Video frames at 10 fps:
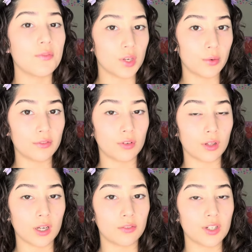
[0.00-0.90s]
you do want full
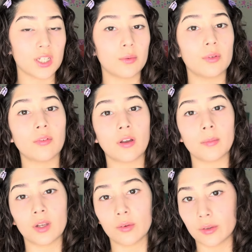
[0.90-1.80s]
coverage, I would
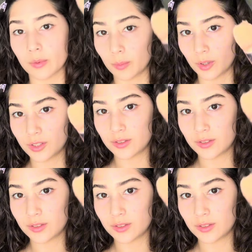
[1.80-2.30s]
recommend going with a brush.